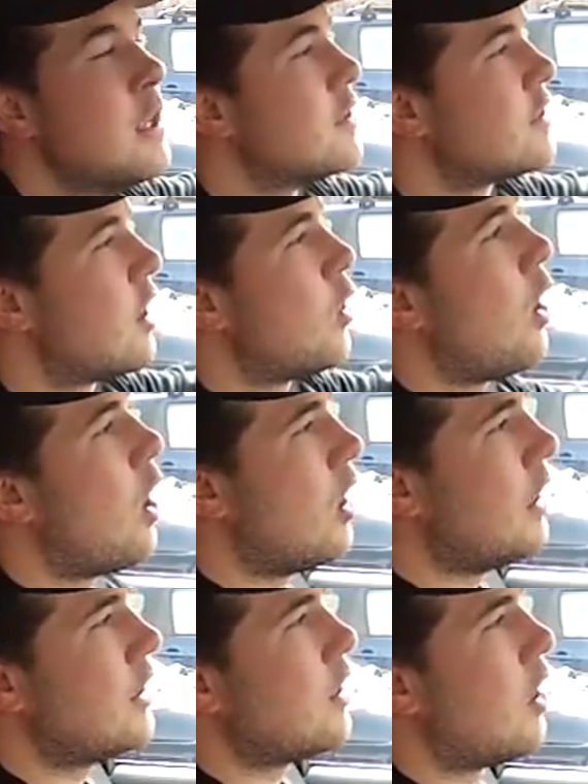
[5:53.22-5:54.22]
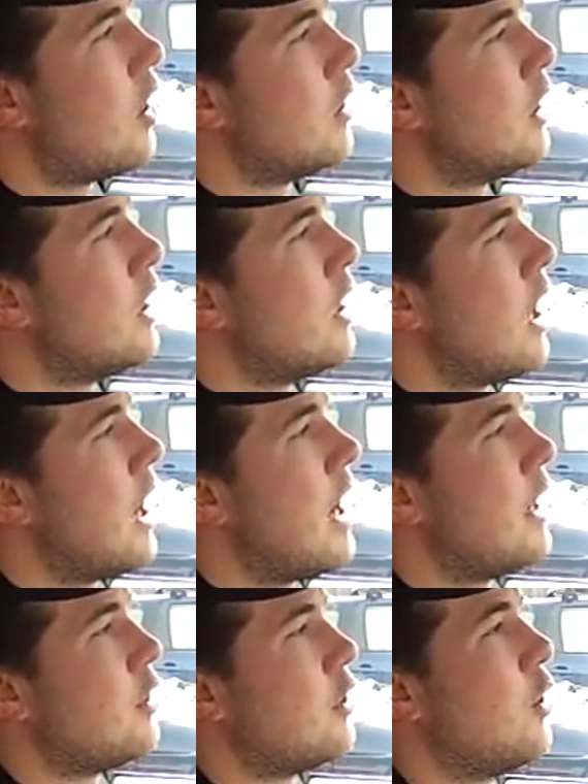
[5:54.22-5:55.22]
So all in all,
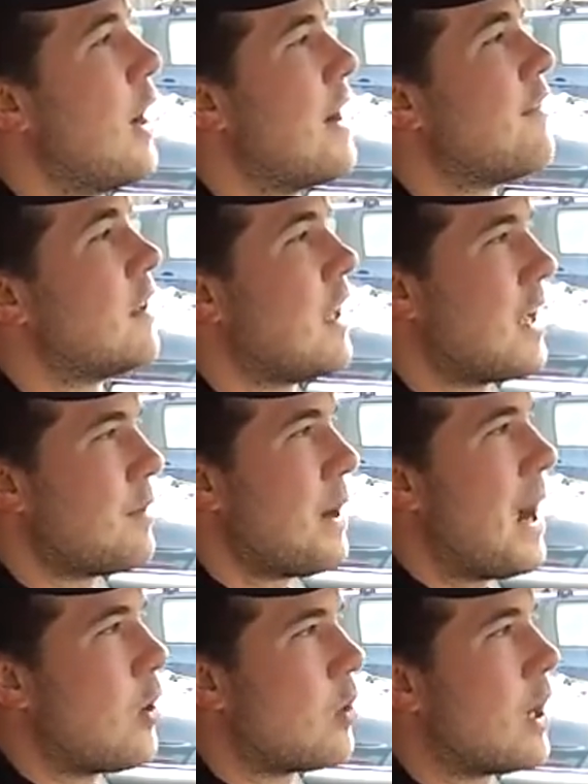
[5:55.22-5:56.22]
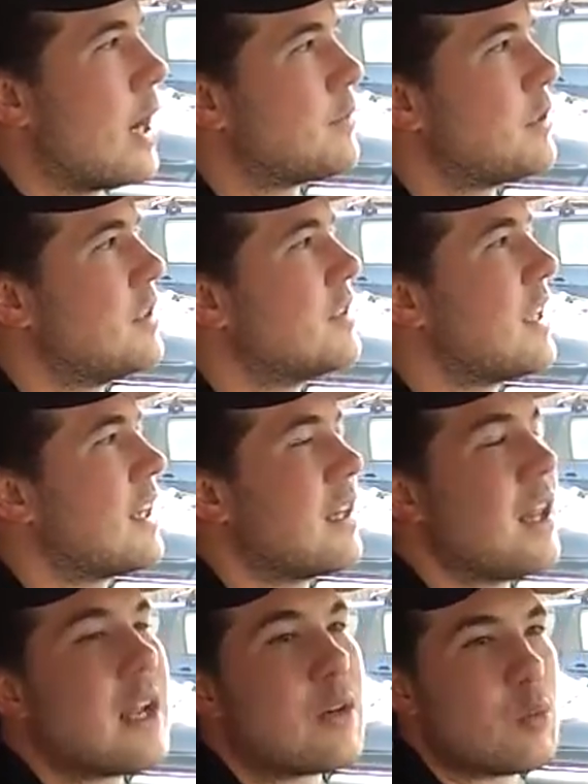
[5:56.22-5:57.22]
you have a lot of power options and a
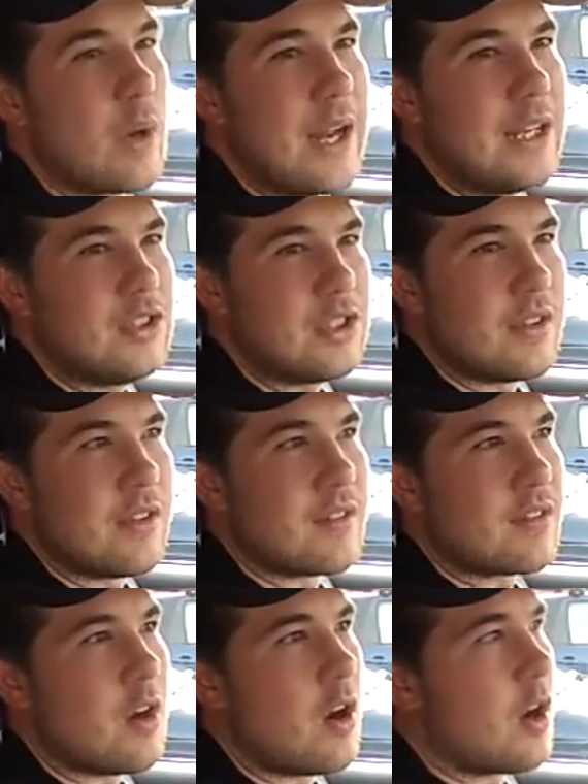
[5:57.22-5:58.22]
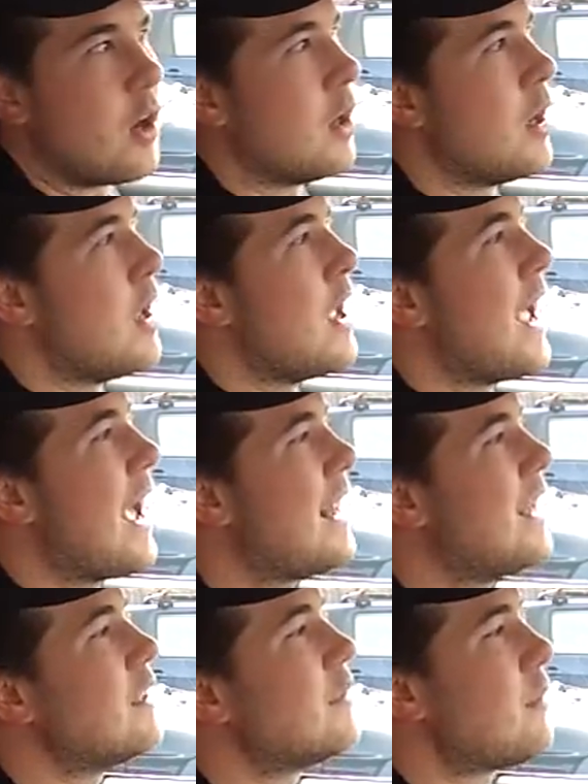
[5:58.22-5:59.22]
lot of range in this car,
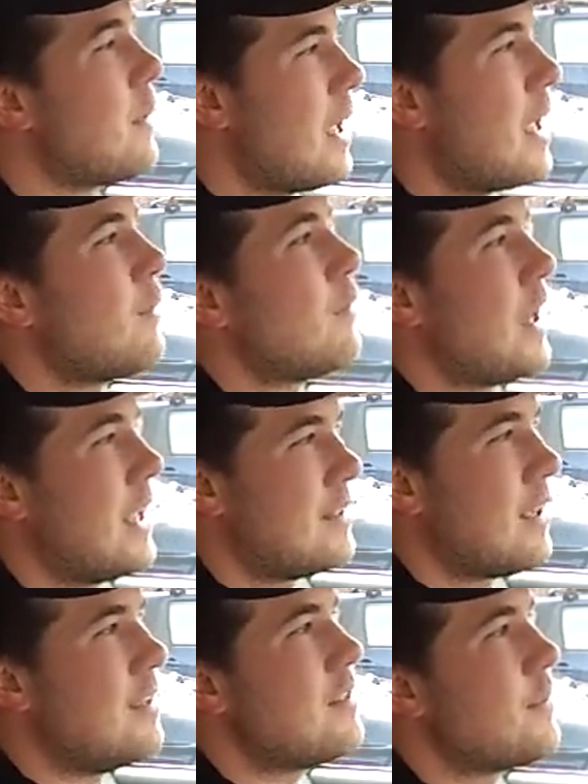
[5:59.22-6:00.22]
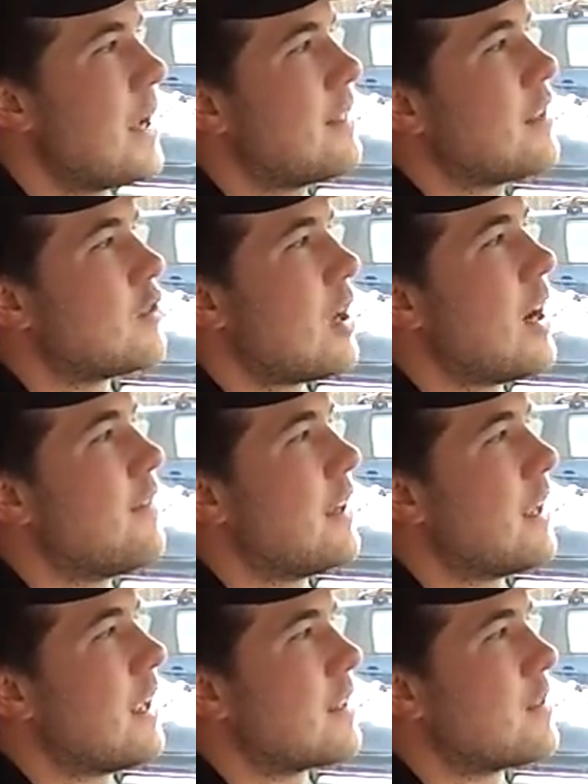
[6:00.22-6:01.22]
and it does make the
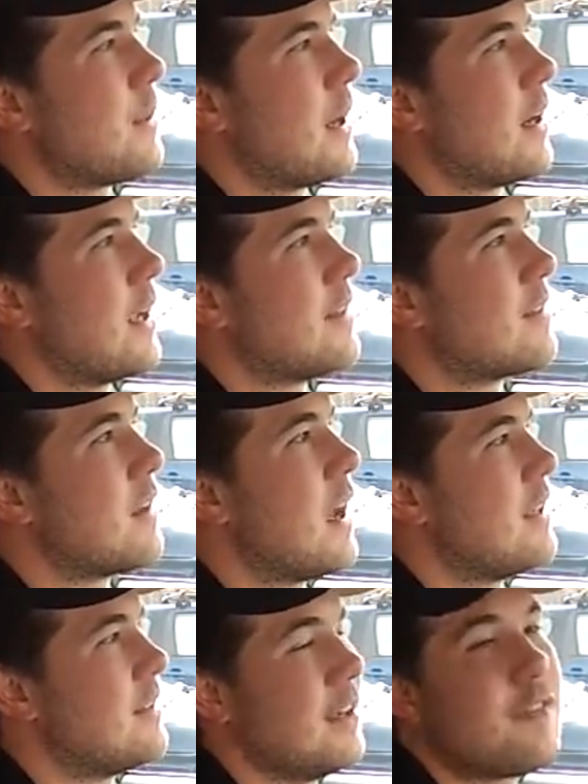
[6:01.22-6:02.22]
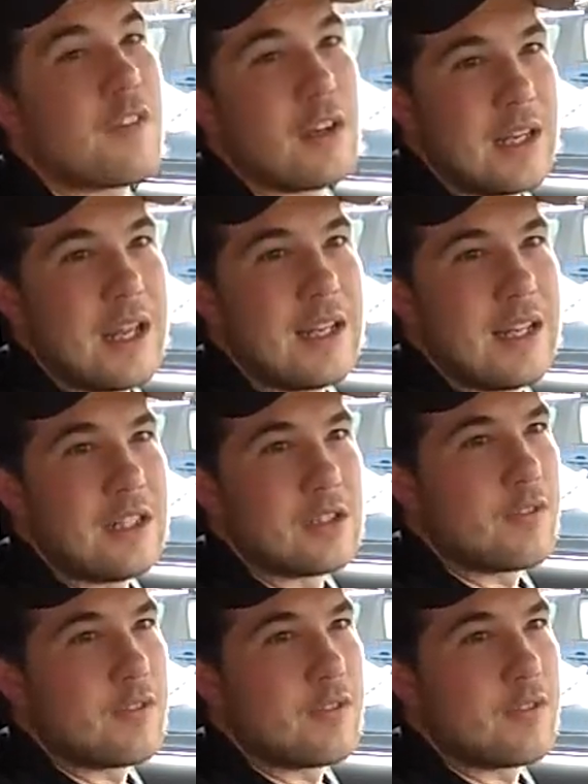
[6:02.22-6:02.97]
driving experience different in each